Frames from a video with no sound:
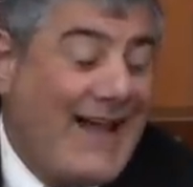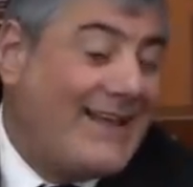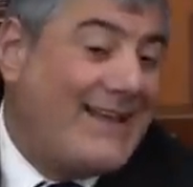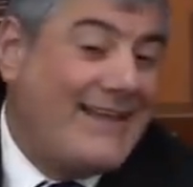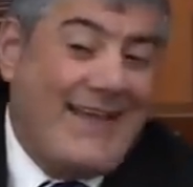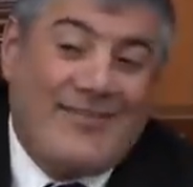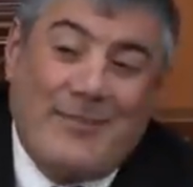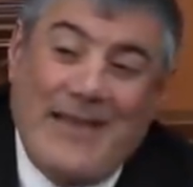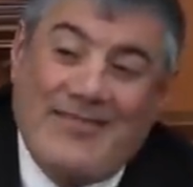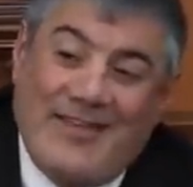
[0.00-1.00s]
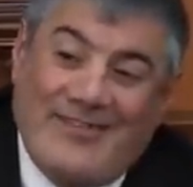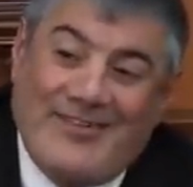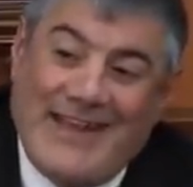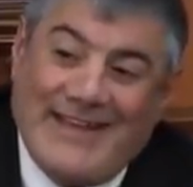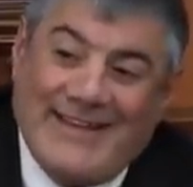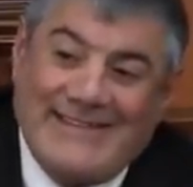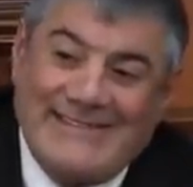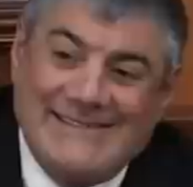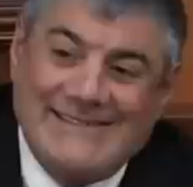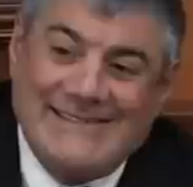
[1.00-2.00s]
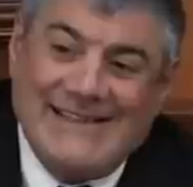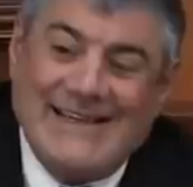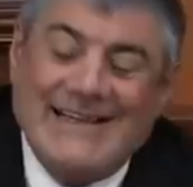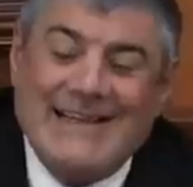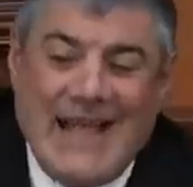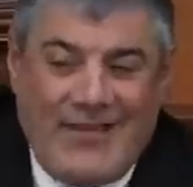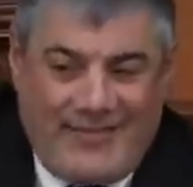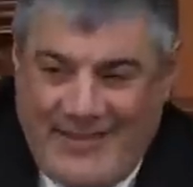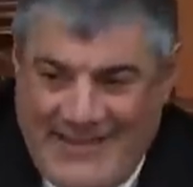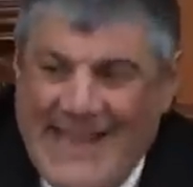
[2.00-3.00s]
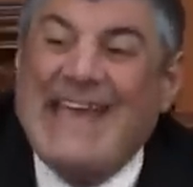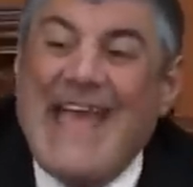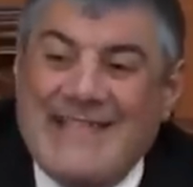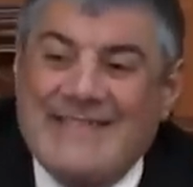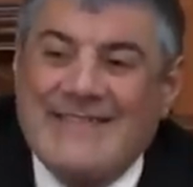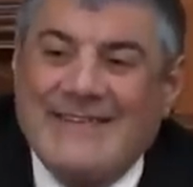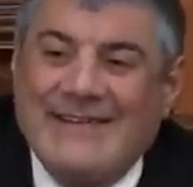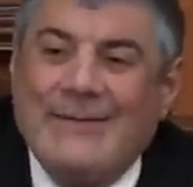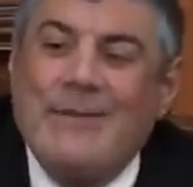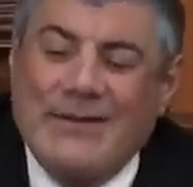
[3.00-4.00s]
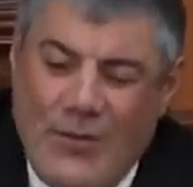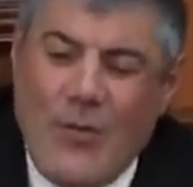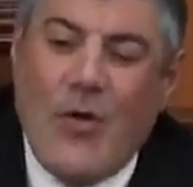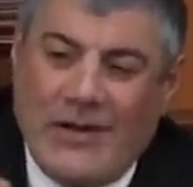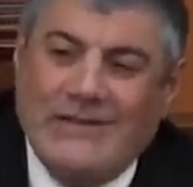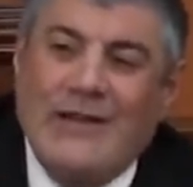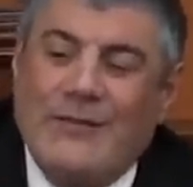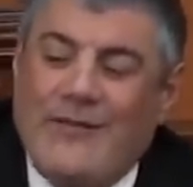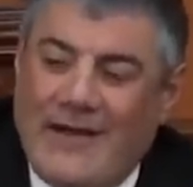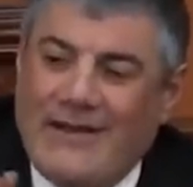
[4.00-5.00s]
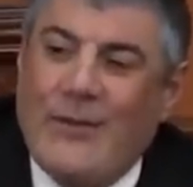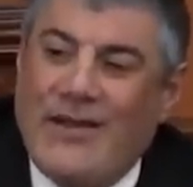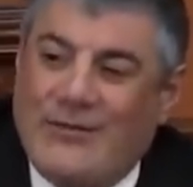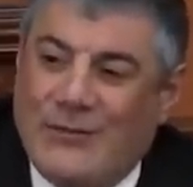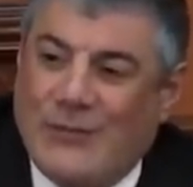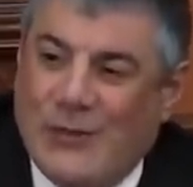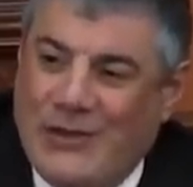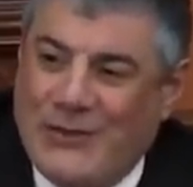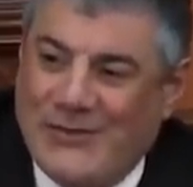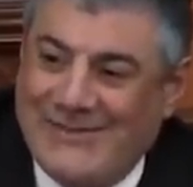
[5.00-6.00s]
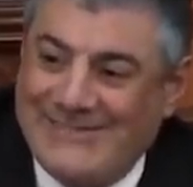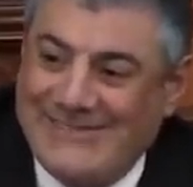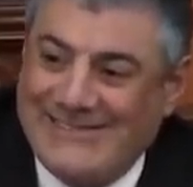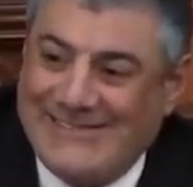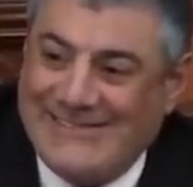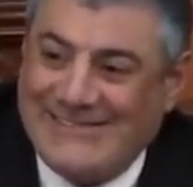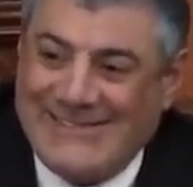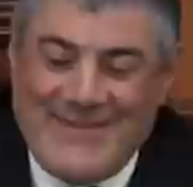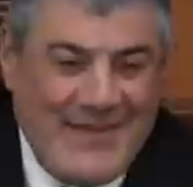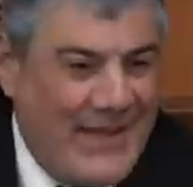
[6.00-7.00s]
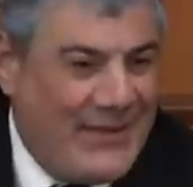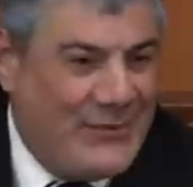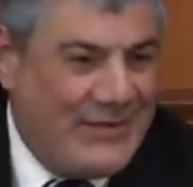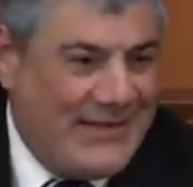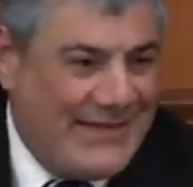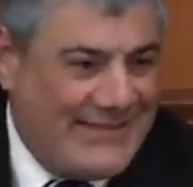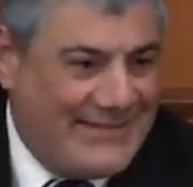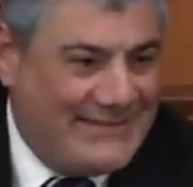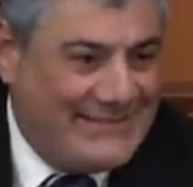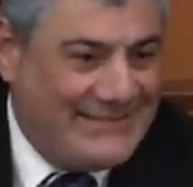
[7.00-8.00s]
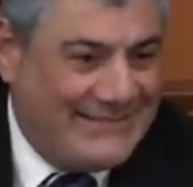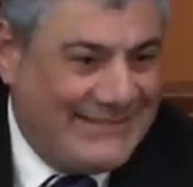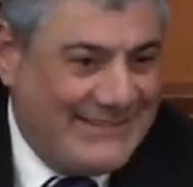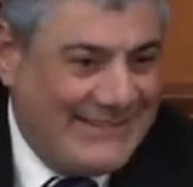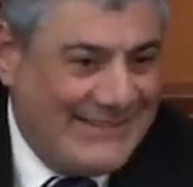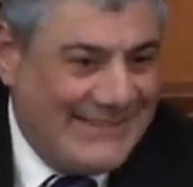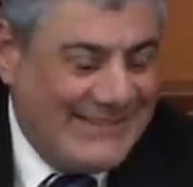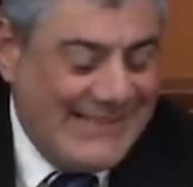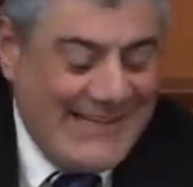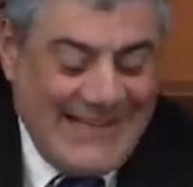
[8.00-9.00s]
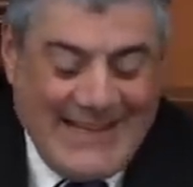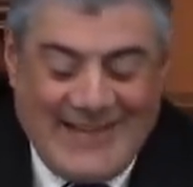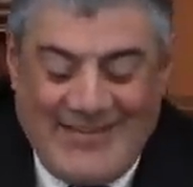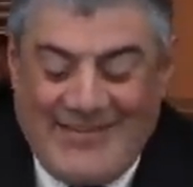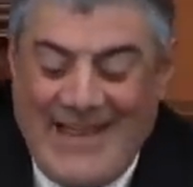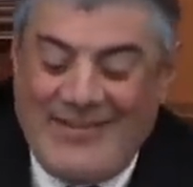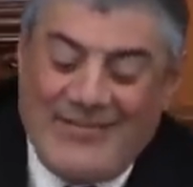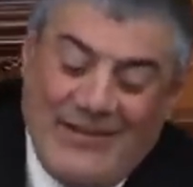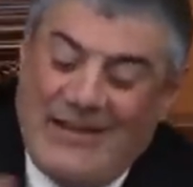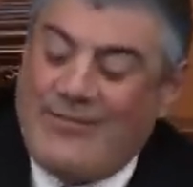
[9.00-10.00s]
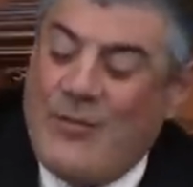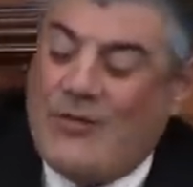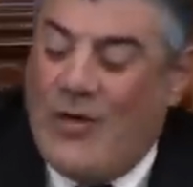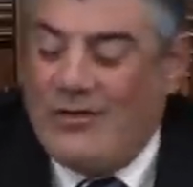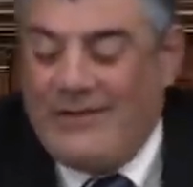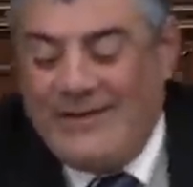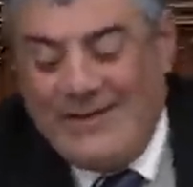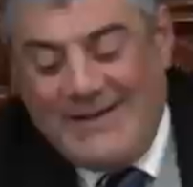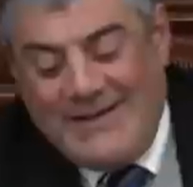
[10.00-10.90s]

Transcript: How can they explain such thing? The answer, they can't. But don't worry, they'll find a way to fool you. They're very good at it. You understand? So let's move on.